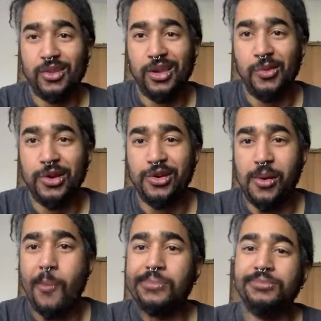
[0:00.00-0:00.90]
I want to do it.
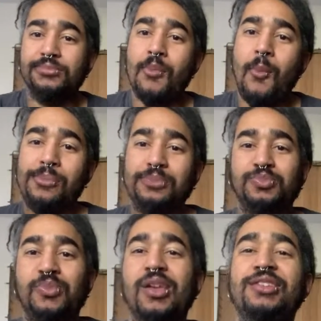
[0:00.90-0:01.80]

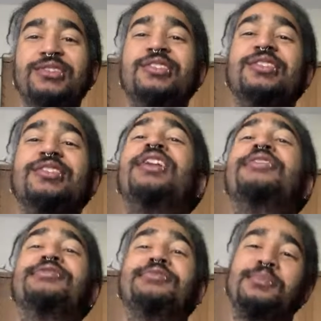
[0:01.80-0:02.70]
He's done enough.
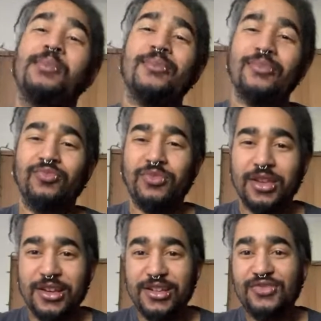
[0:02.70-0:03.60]

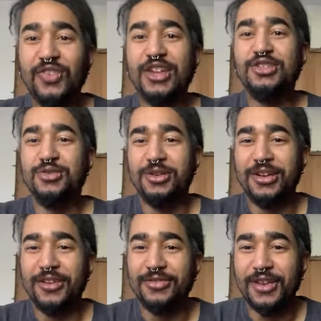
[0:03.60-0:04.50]
He's fed you
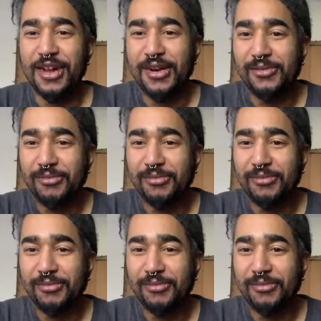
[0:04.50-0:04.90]
enough now.